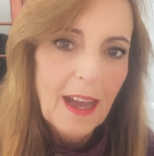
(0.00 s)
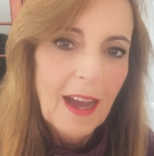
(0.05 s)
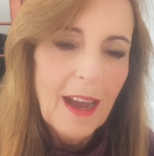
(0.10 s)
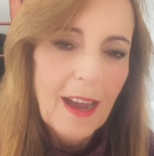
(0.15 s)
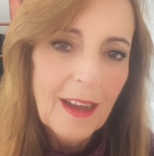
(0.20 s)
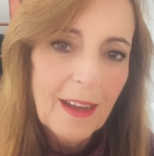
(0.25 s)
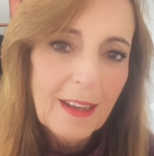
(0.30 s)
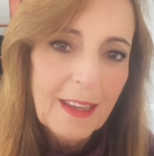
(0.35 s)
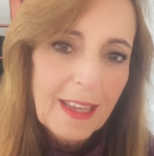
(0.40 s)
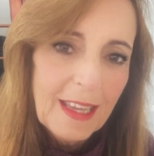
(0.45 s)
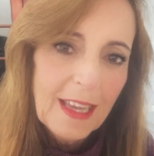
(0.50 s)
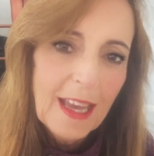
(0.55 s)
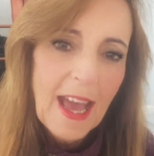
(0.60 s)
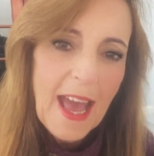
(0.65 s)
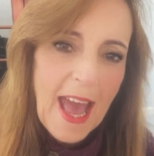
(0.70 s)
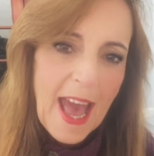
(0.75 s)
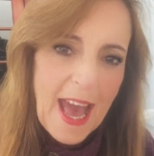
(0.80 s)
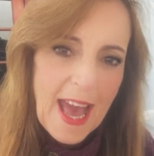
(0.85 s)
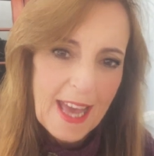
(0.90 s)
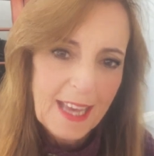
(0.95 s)
I
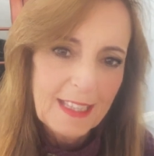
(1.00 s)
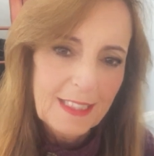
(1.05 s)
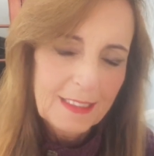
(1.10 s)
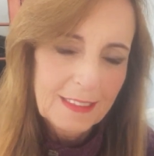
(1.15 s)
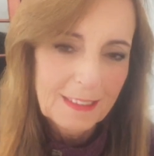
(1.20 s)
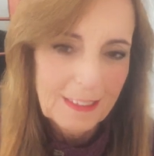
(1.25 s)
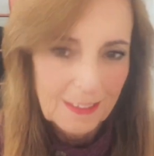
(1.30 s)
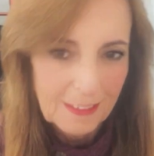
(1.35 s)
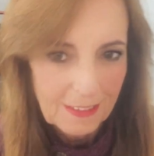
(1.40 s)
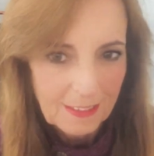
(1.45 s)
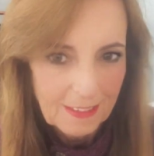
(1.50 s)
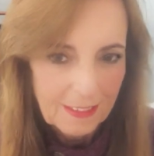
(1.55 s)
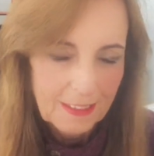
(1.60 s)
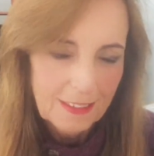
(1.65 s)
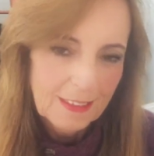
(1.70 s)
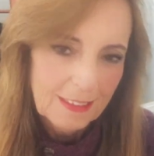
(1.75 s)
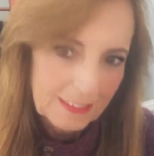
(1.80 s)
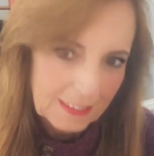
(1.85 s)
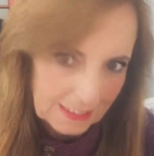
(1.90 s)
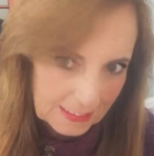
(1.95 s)
hate
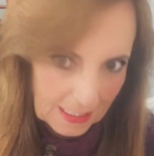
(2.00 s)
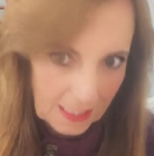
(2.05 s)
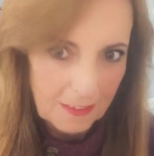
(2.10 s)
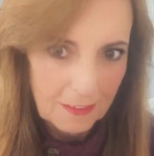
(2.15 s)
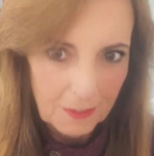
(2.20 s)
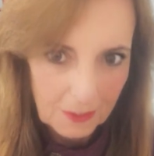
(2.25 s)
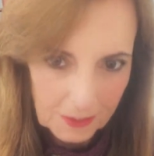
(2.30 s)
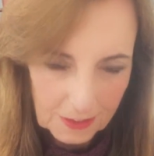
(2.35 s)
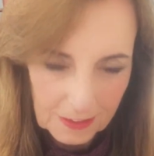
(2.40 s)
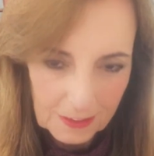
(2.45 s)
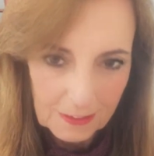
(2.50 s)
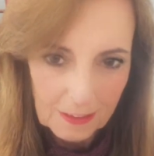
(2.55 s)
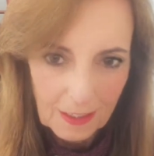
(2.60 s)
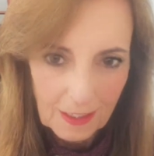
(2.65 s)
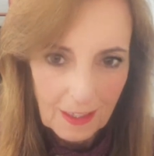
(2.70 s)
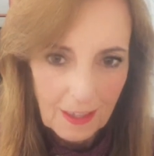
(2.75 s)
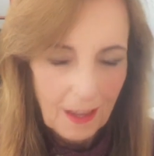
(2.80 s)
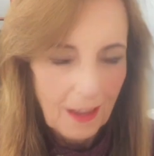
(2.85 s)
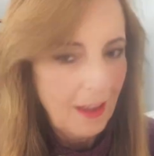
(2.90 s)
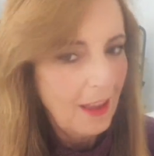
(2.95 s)
sales.
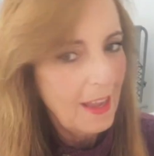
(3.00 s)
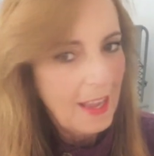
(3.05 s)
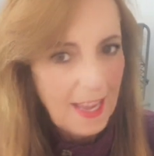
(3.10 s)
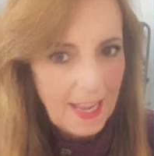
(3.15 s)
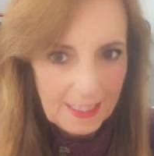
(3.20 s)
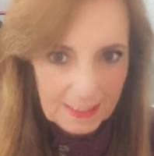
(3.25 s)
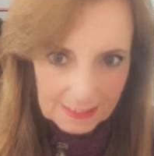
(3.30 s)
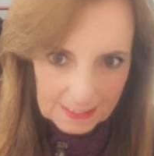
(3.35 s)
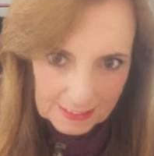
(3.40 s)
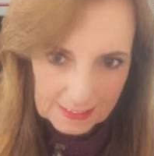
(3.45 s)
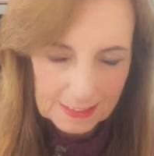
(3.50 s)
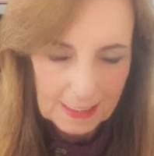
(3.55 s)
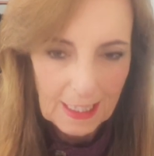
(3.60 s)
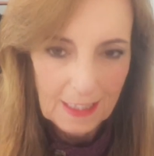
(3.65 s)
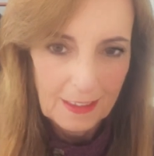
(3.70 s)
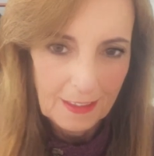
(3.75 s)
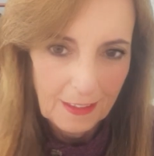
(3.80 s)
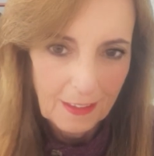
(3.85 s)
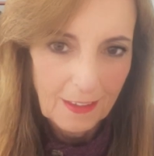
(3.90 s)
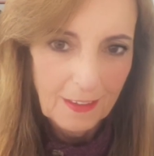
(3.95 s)
I hate
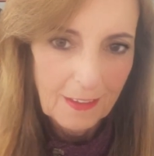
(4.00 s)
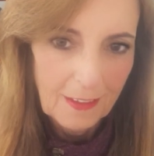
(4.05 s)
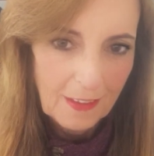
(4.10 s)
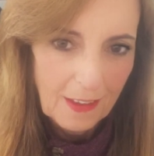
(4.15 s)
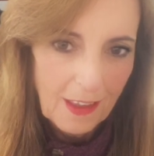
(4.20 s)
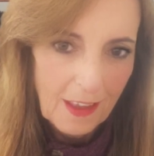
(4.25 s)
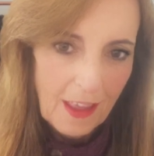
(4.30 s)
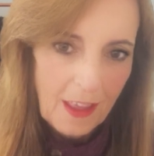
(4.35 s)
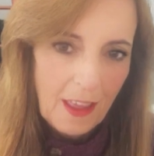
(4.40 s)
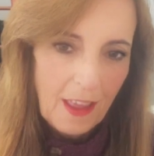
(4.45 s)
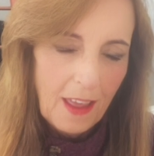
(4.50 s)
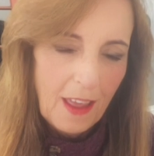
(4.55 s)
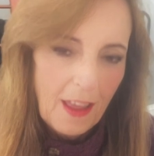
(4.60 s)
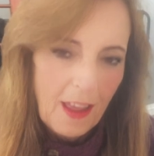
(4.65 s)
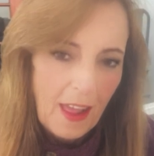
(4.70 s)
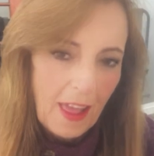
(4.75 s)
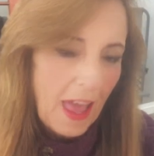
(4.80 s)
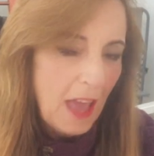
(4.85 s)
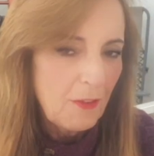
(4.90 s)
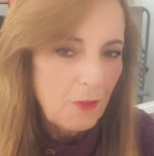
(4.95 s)
selling.
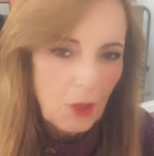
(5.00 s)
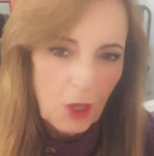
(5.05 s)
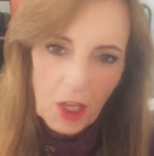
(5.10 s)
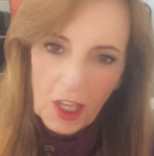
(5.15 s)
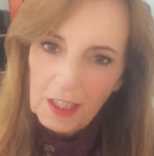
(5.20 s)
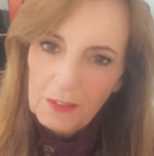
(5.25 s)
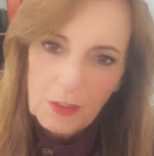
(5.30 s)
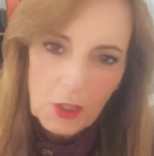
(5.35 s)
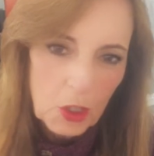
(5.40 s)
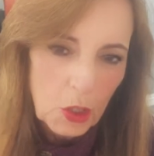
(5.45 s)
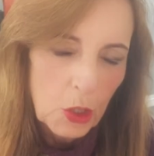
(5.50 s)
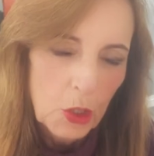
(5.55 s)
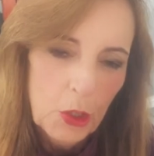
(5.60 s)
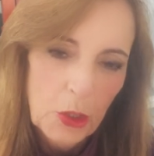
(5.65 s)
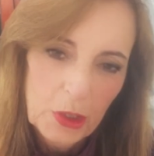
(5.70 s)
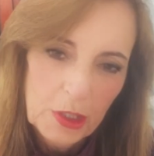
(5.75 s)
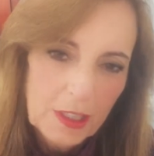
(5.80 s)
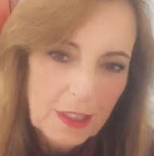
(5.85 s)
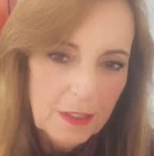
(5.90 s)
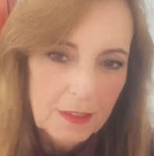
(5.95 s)
Have you ever
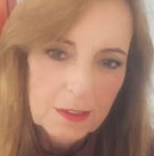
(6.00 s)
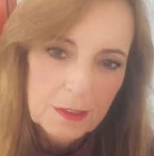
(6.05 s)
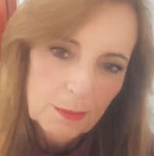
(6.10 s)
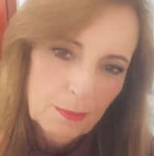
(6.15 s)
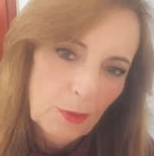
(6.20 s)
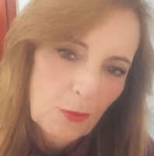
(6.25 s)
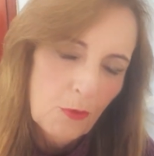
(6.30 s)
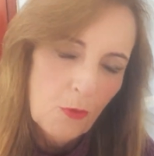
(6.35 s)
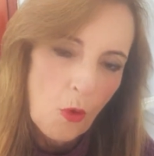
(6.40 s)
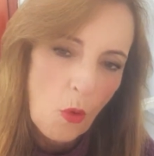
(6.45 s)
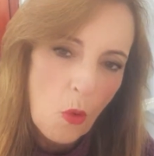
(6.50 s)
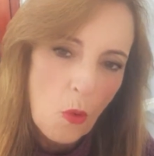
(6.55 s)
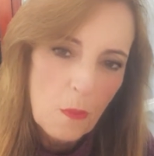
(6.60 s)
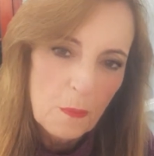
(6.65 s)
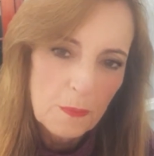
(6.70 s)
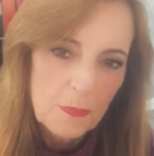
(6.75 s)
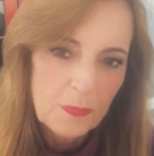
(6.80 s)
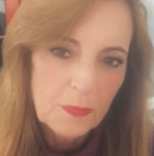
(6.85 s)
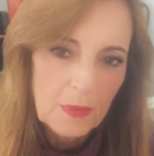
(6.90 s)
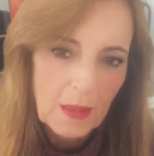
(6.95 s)
heard this before?
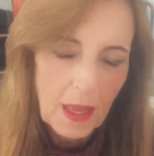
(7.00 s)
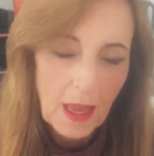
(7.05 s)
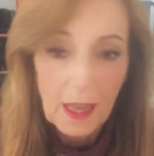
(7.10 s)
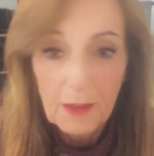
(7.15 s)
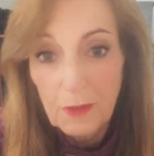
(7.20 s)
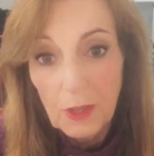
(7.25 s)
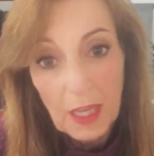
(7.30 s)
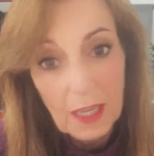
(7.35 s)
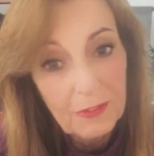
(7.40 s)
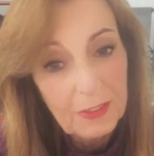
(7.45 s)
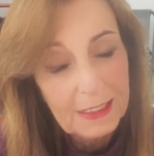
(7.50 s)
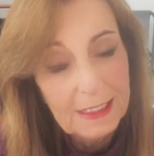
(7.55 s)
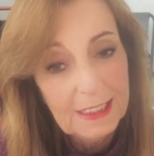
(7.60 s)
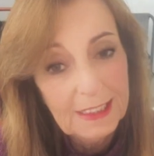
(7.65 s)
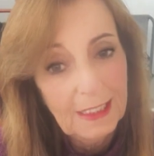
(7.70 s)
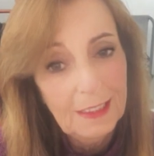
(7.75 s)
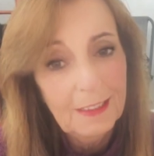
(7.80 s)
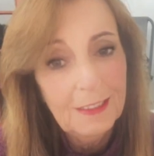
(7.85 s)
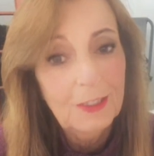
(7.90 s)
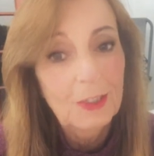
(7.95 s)
Have you ever
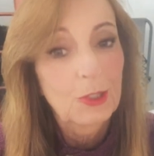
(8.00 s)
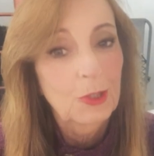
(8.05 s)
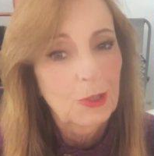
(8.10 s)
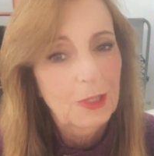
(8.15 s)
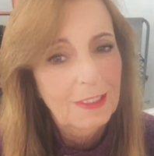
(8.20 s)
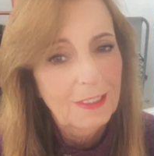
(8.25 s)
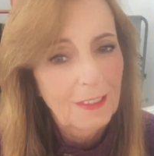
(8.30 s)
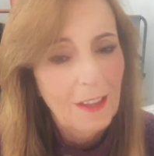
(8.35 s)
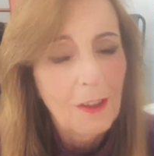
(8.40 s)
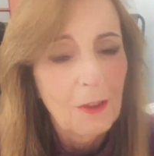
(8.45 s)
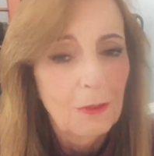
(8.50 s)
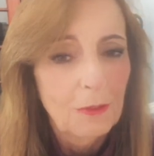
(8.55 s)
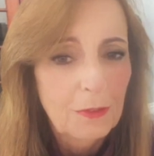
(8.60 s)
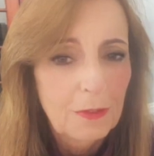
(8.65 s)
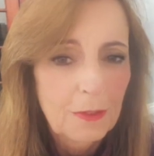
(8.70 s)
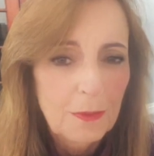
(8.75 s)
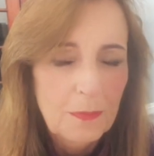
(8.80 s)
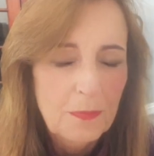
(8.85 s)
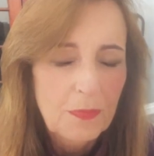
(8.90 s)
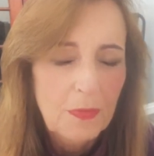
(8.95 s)
said it
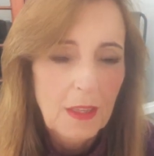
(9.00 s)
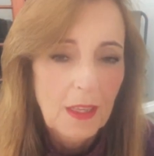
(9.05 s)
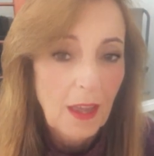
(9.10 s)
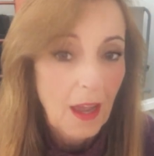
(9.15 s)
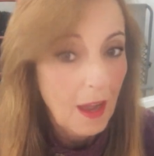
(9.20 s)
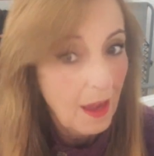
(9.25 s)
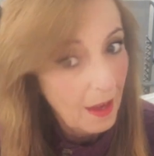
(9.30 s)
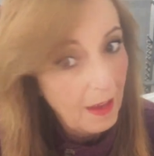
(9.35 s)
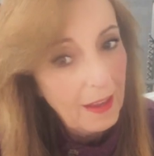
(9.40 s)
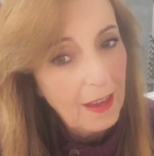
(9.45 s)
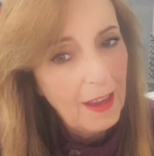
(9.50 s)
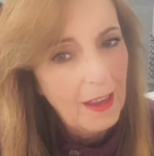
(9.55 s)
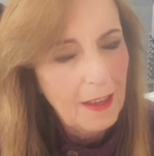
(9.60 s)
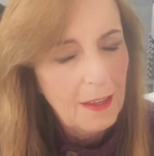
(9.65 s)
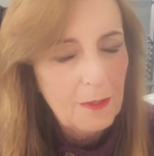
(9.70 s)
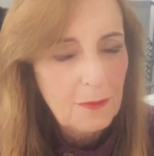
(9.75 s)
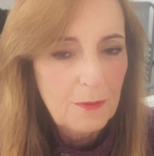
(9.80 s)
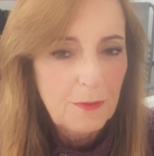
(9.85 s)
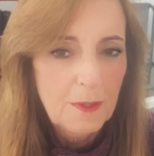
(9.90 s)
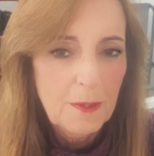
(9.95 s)
yourself? I have.